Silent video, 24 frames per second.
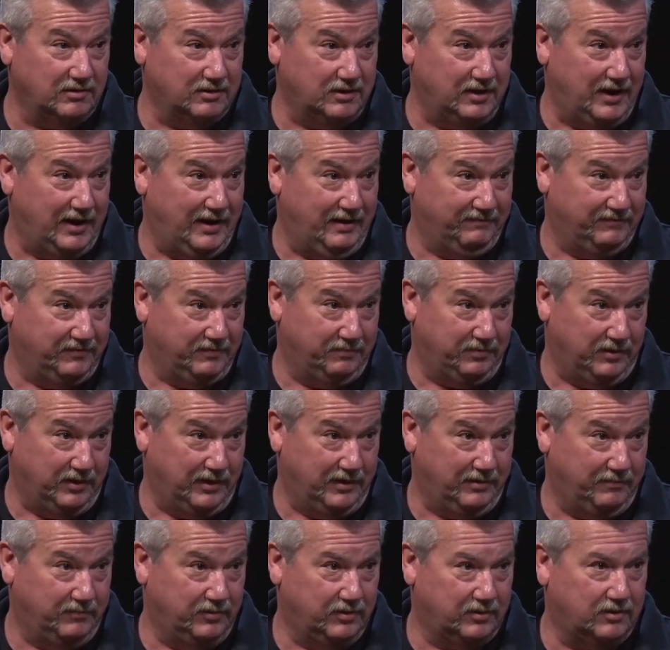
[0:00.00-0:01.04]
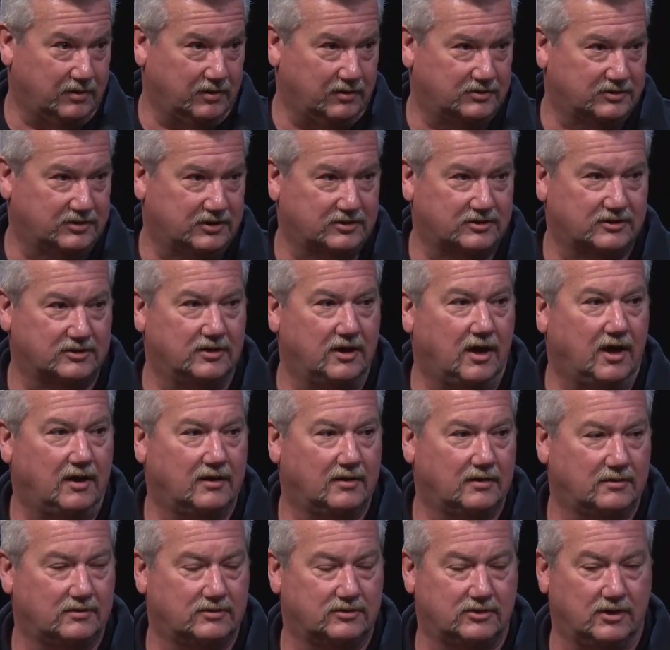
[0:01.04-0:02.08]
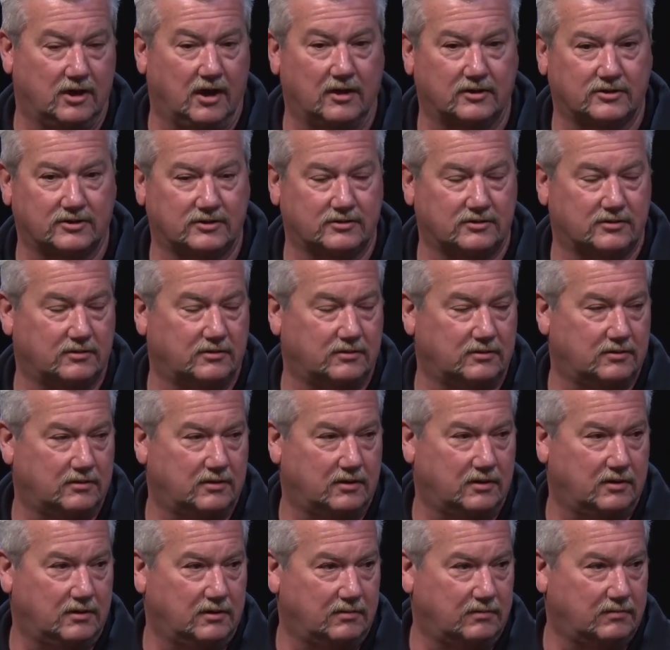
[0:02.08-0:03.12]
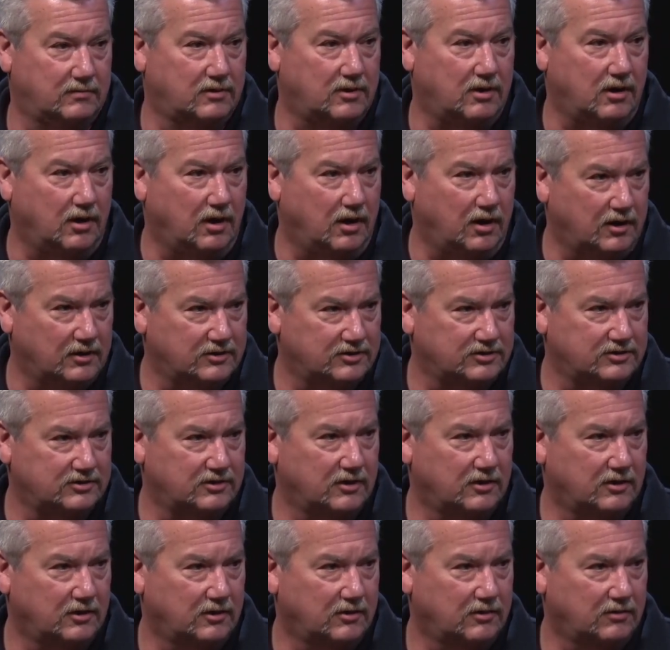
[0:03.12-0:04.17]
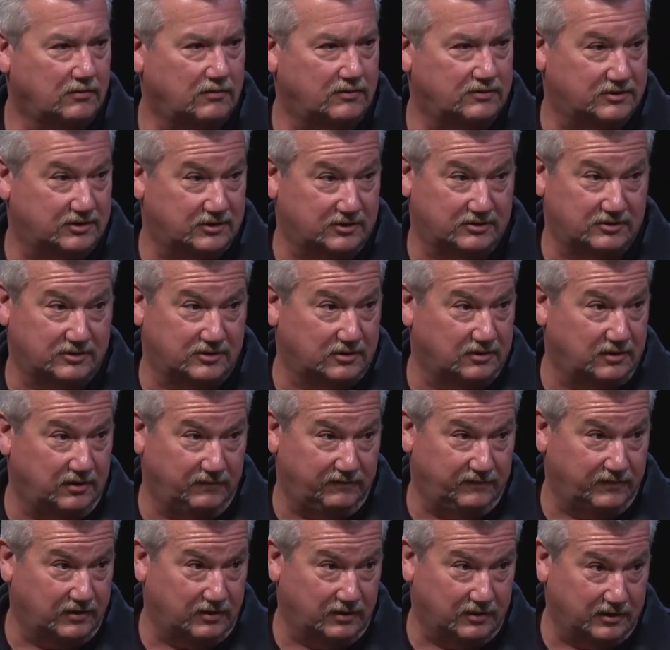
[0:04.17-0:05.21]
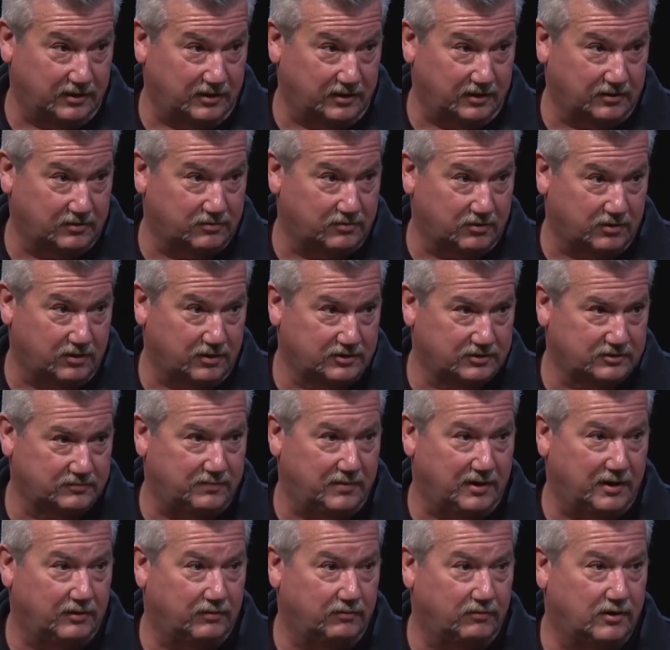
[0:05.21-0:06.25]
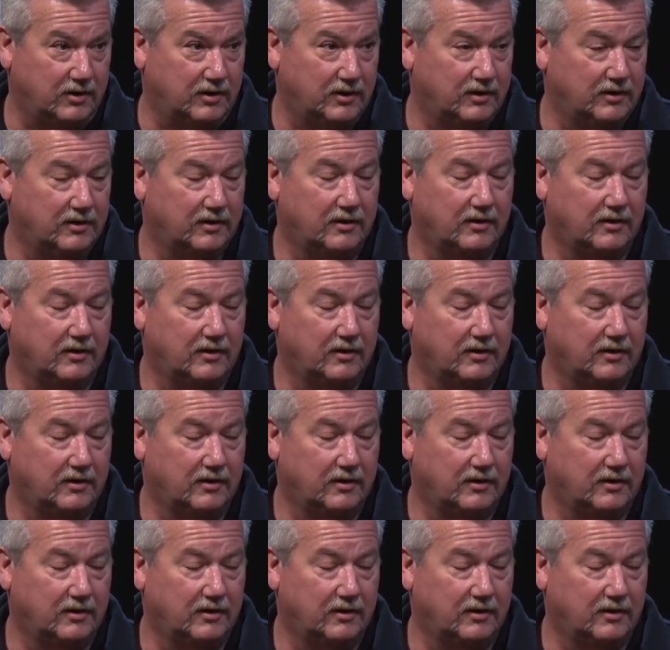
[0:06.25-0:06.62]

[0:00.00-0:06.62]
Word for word: You have to plan because it's not just the cost, which has significantly increased, by the way,